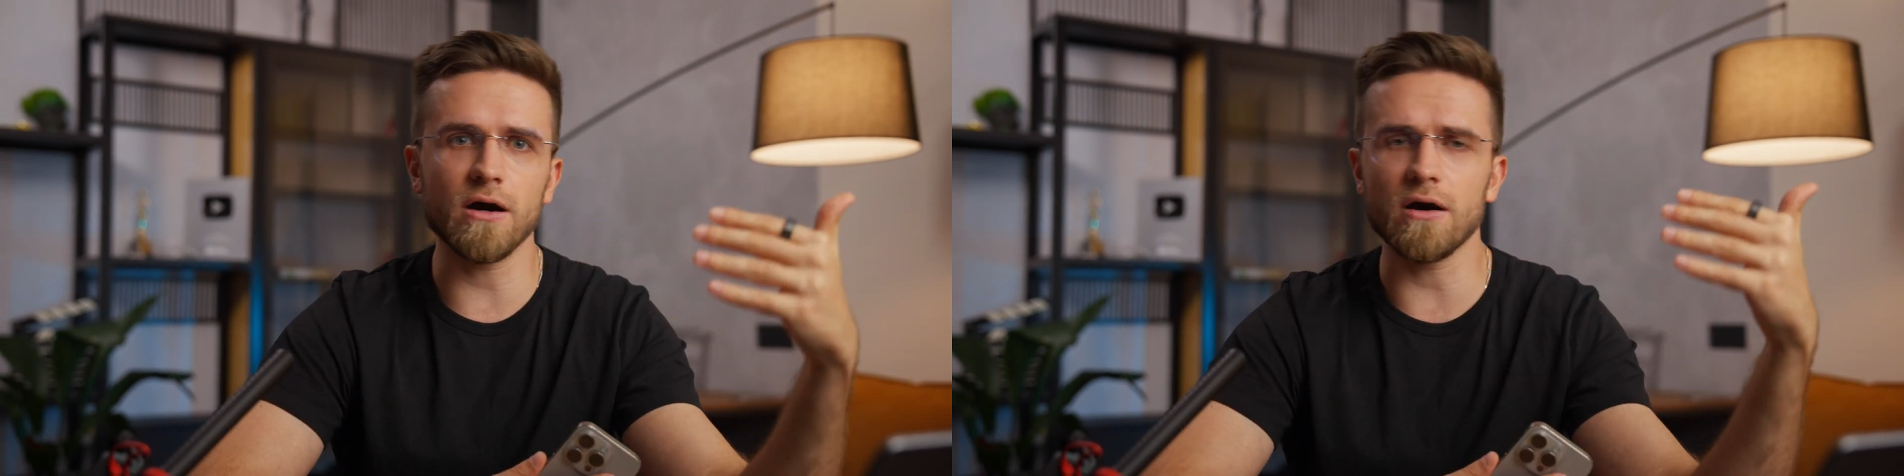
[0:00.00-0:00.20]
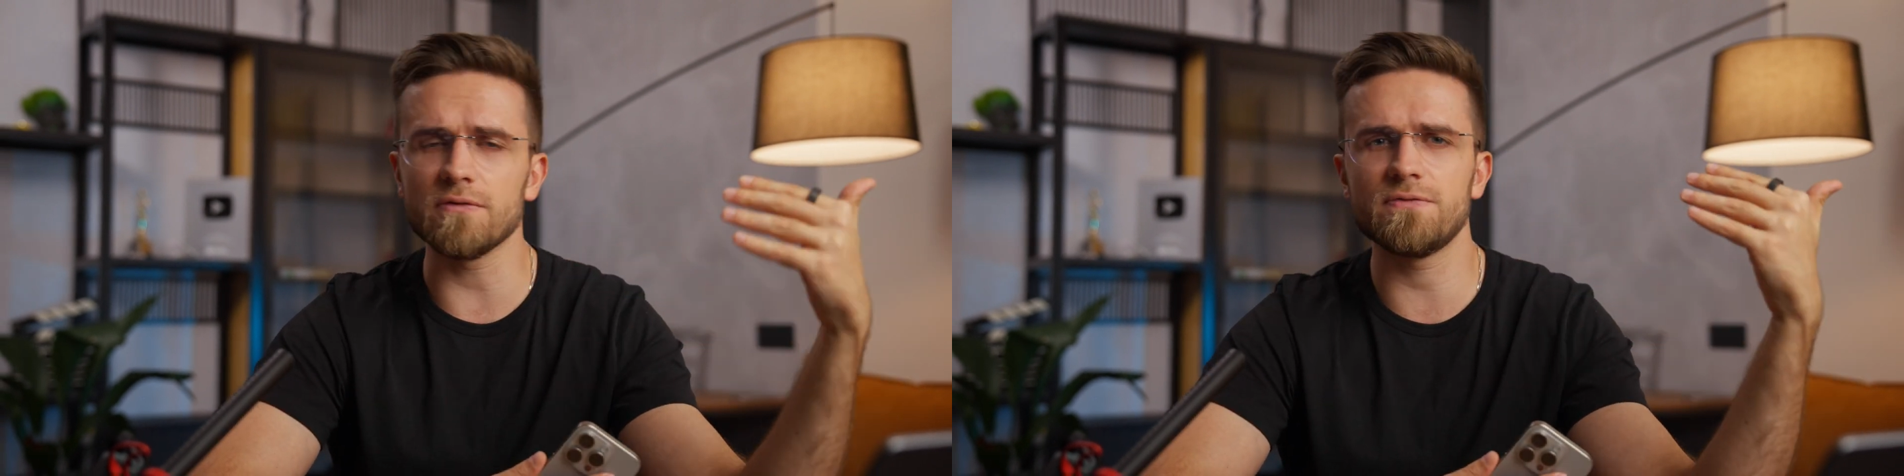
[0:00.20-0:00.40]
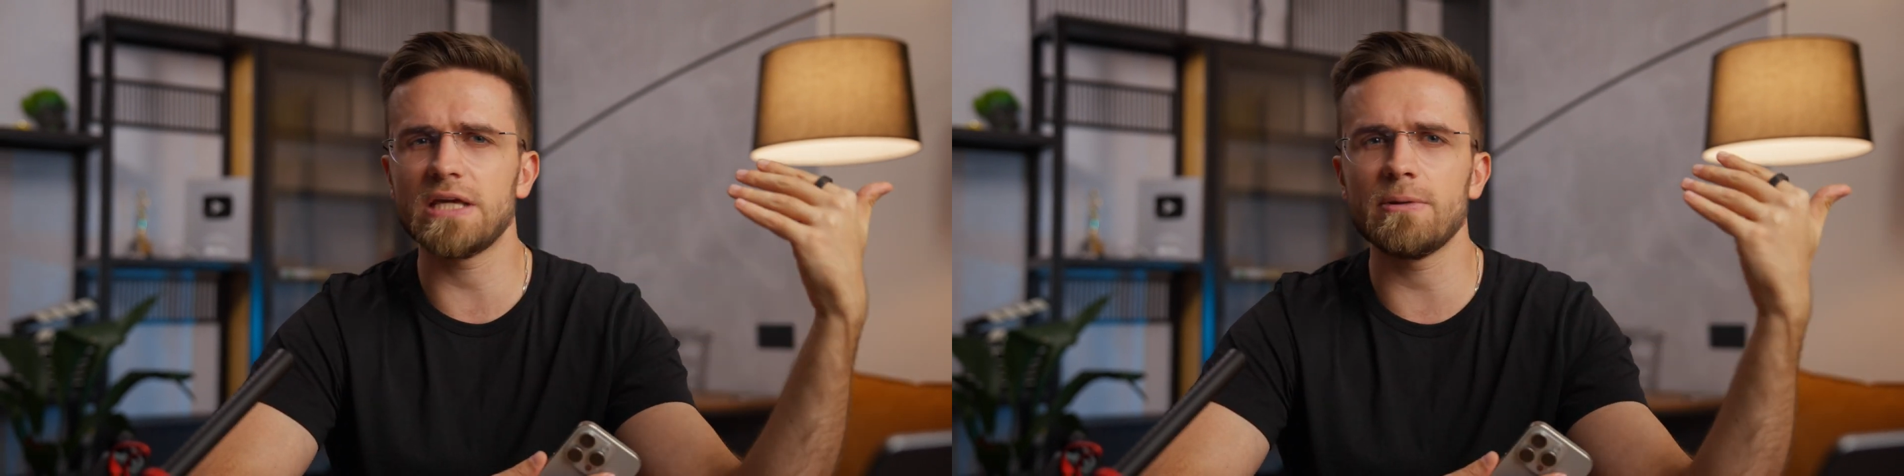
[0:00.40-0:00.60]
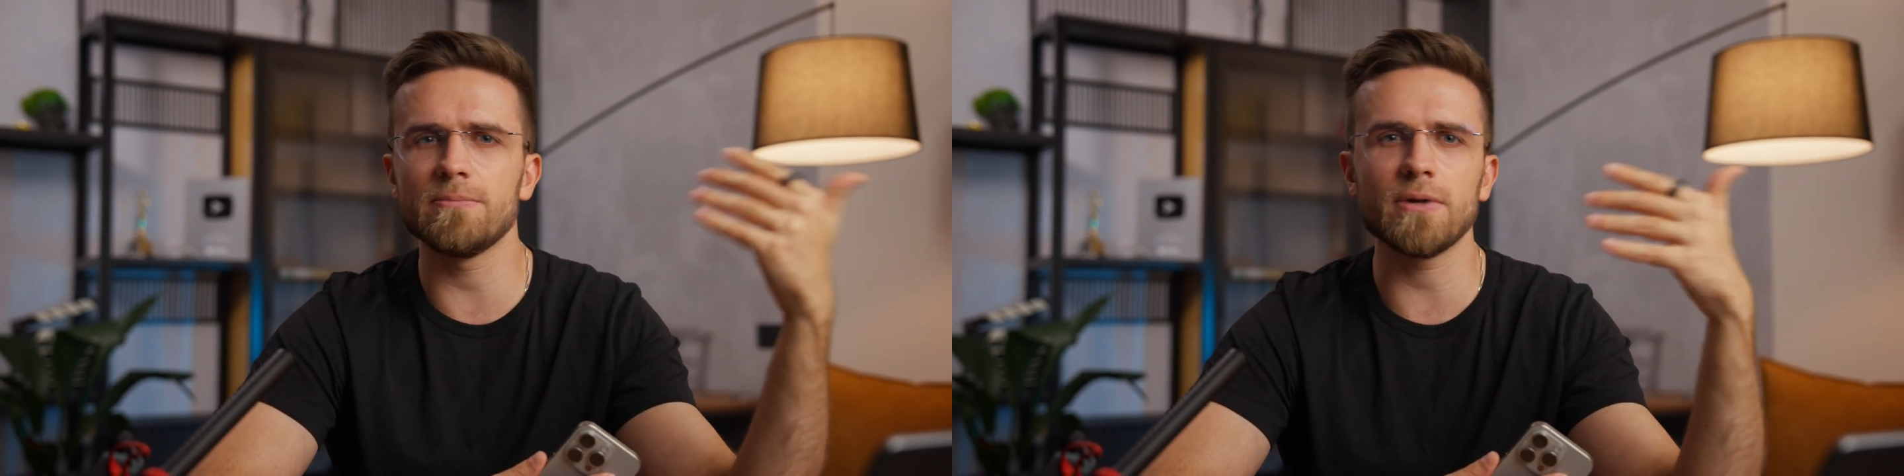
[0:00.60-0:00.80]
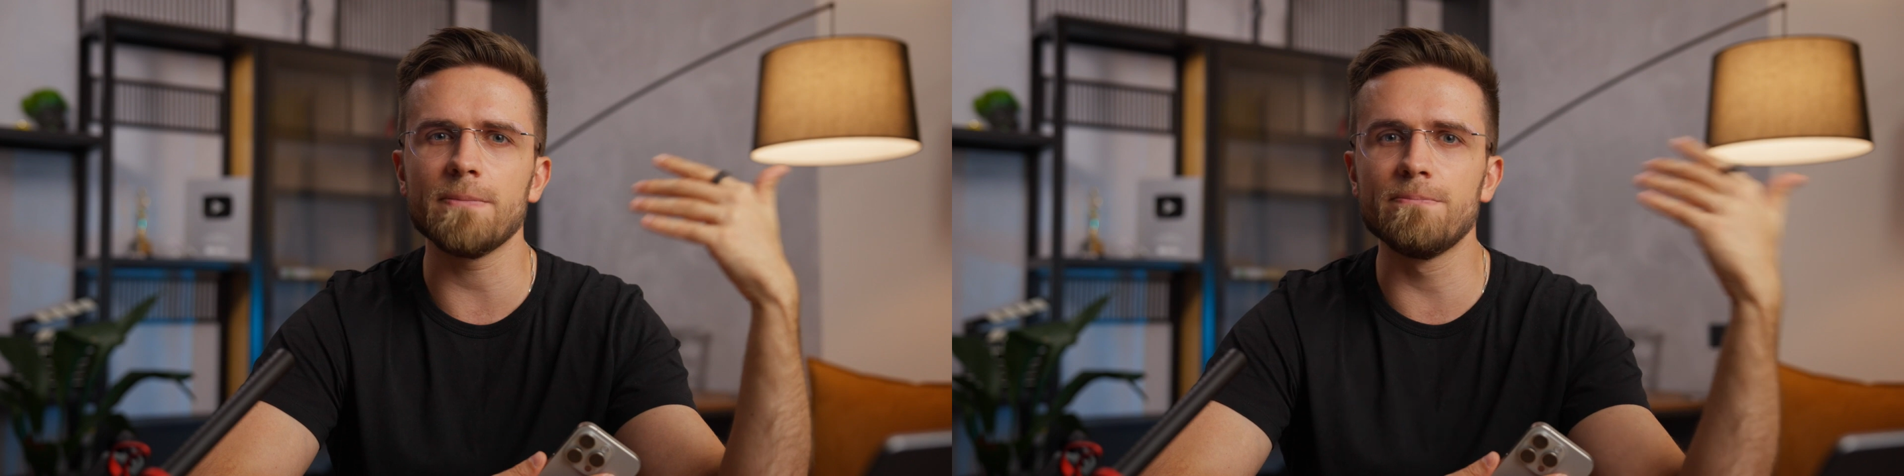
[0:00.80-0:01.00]
of keeping
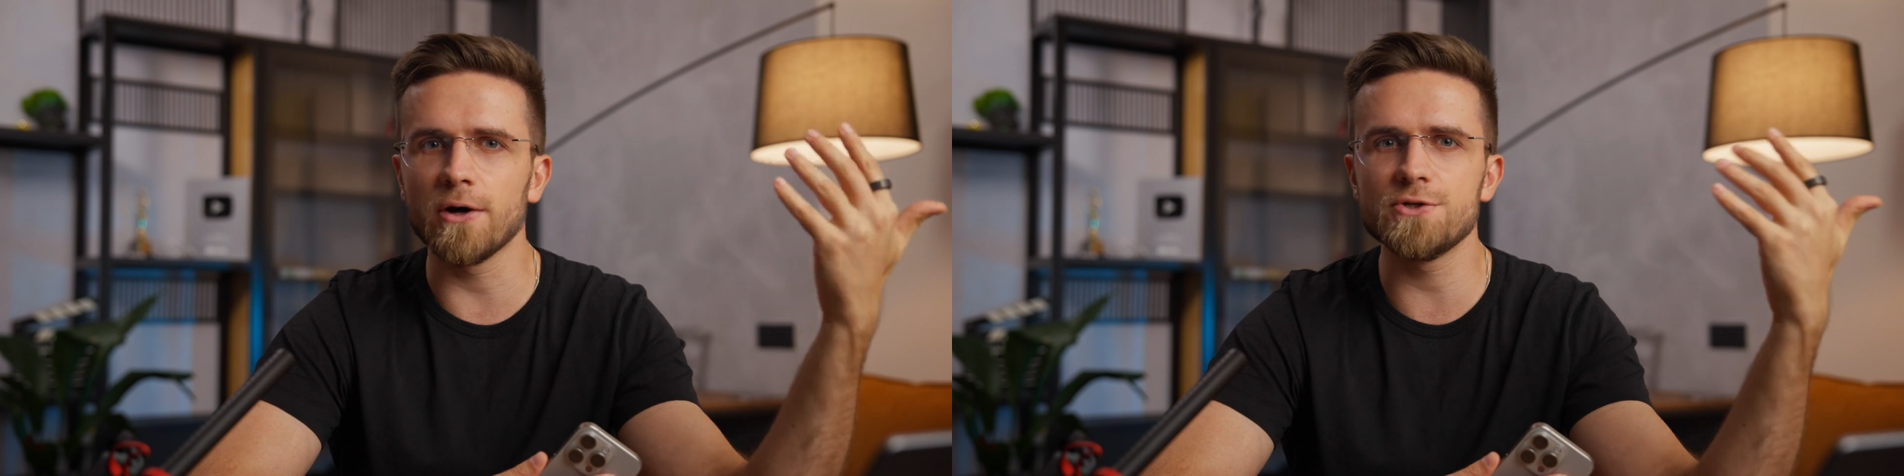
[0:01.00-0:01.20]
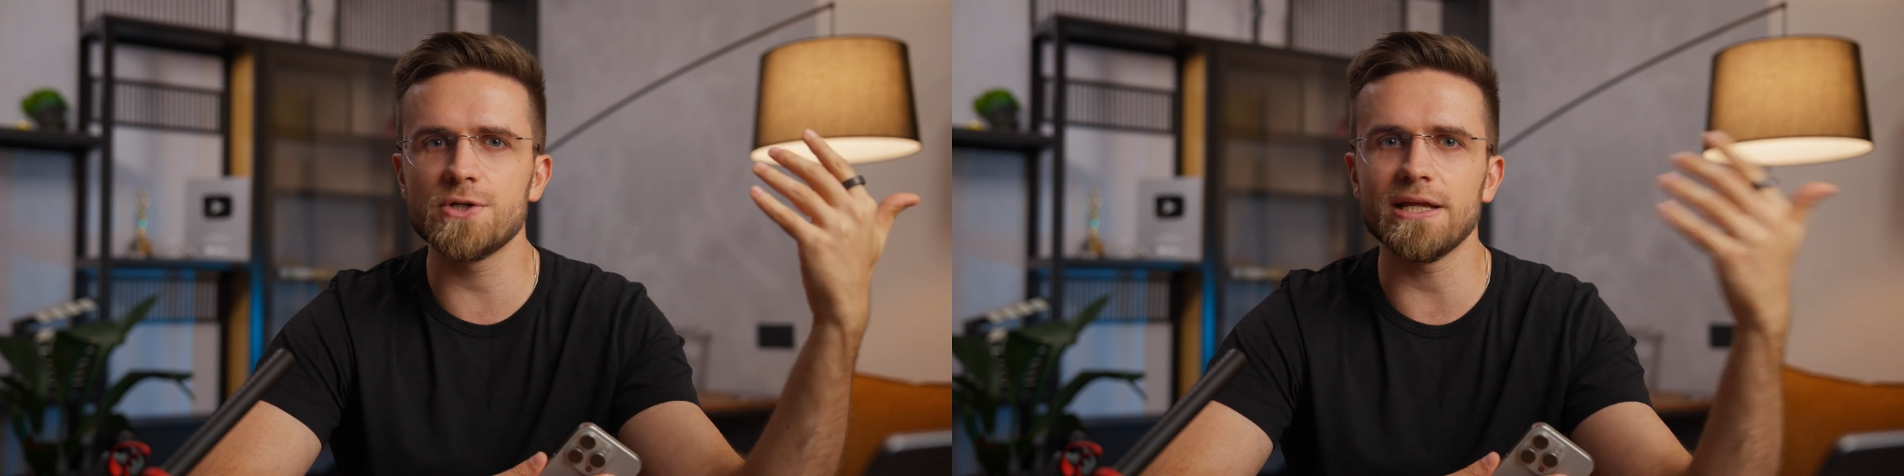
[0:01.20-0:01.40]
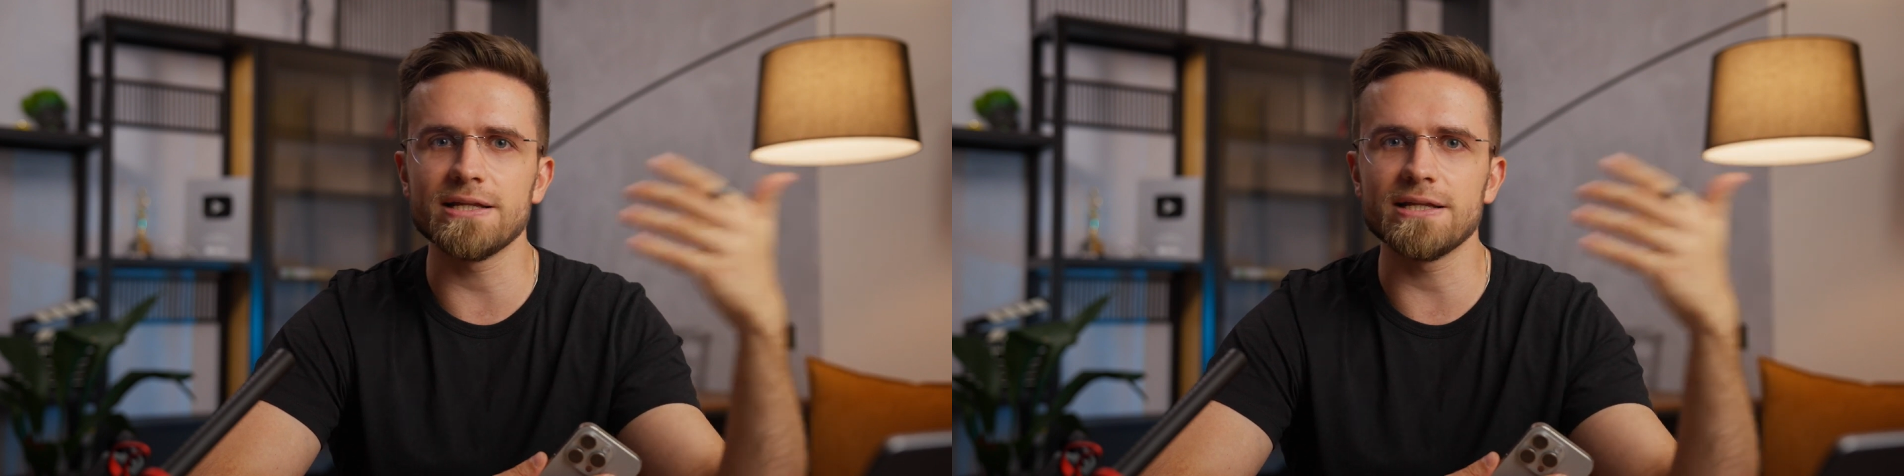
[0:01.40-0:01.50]
my budget